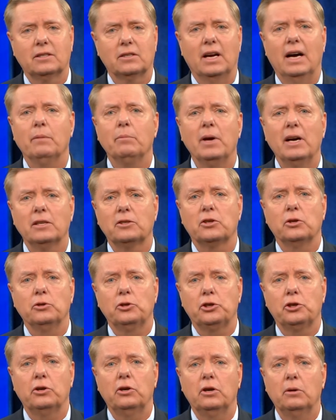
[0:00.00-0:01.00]
So I'm not so
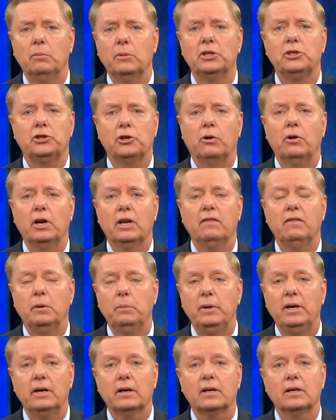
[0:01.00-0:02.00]
sure a majority of
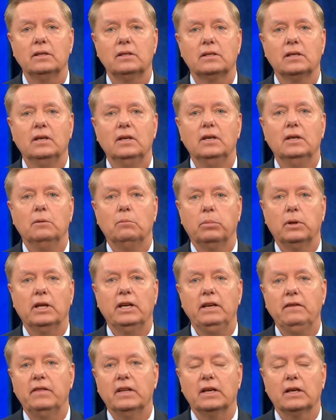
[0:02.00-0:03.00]
Americans
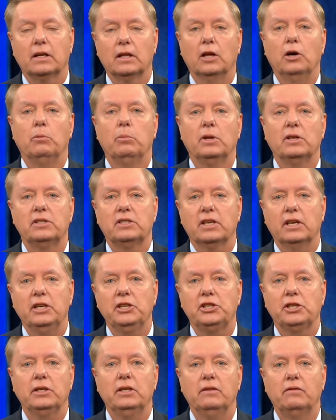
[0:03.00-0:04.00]
believe that
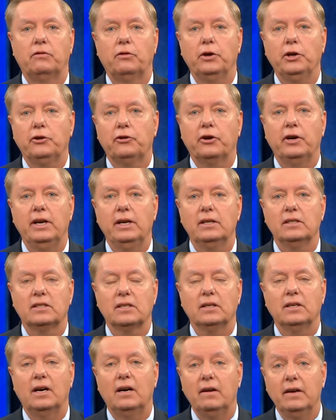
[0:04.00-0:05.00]
globalization and free trade is
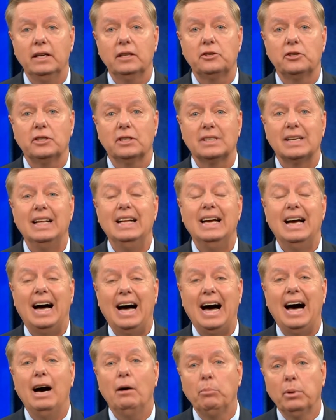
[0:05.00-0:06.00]
in our interest.
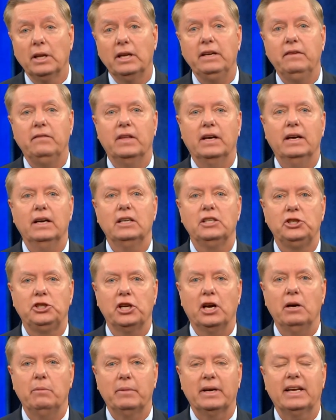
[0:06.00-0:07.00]
I believe that.
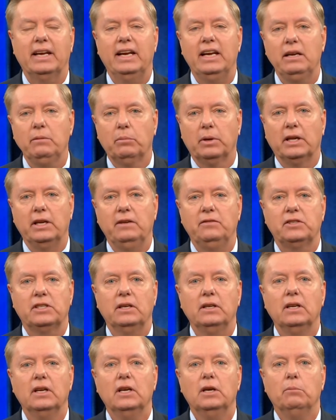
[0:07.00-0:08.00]
John McCain believes
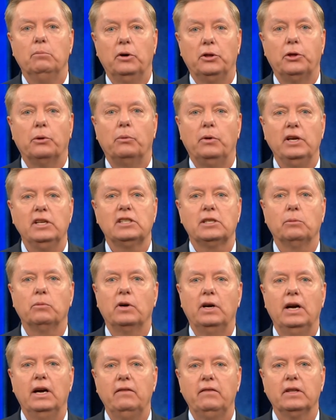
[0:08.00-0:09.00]
it. But the reason
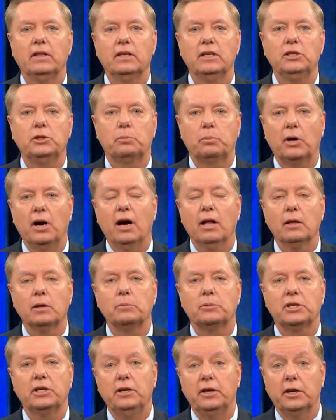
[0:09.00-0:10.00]
we're having these
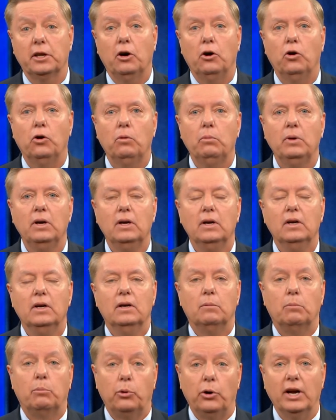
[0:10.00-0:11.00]
problems here at home
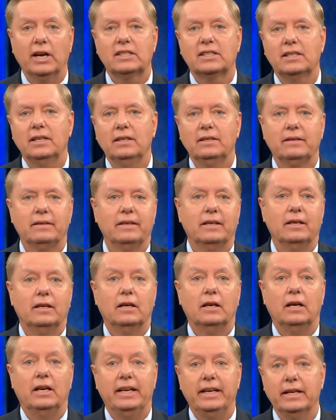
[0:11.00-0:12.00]
Brexit,
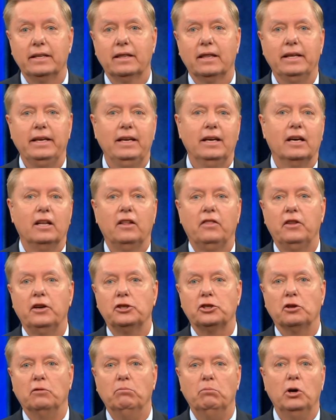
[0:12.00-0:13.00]
Italy,
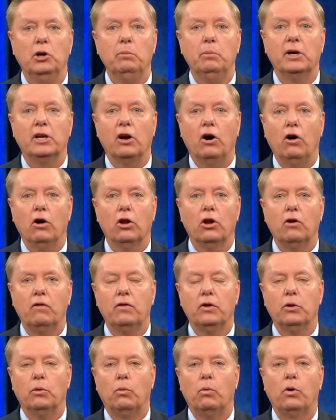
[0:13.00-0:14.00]
there's a movement all
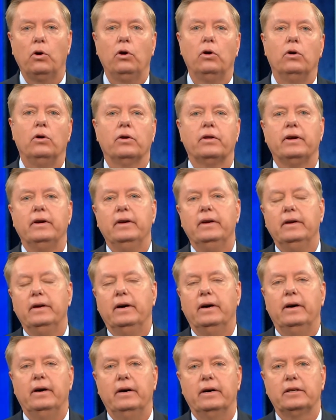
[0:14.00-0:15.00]
over the world
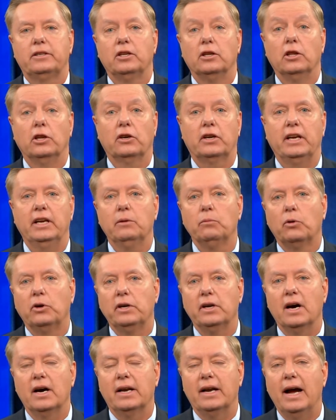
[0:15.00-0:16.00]
uh, to look
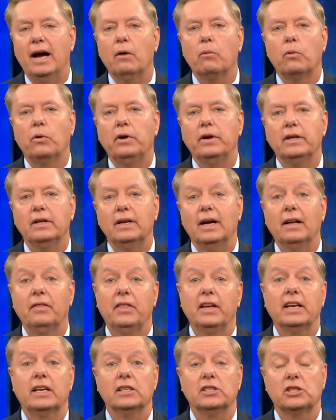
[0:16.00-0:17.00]
inward, not outward, and I
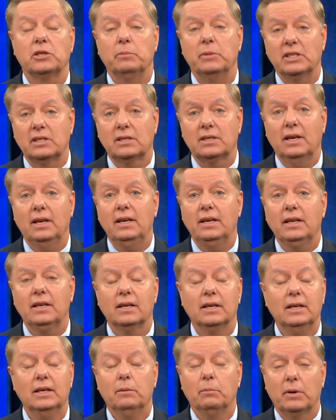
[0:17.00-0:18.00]
think it's a mistake,
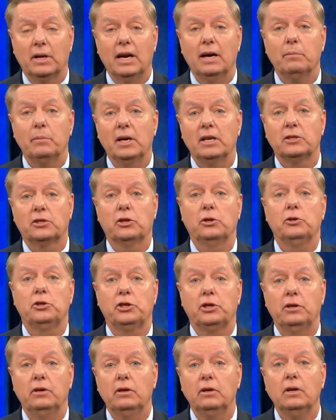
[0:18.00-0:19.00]
but I'm not so
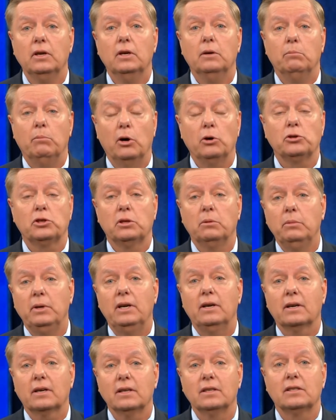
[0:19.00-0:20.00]
sure most
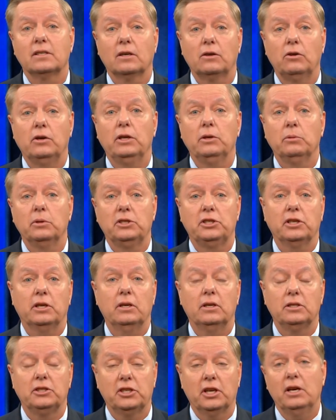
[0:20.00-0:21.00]
Americans agree with
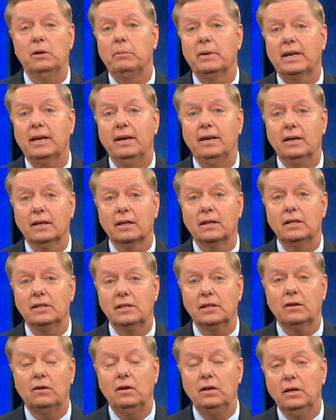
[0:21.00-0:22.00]
John, John McCain and
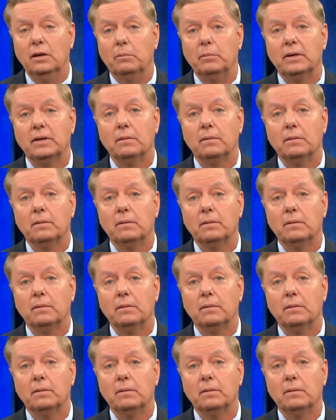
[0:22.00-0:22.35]
Lindsey Graham.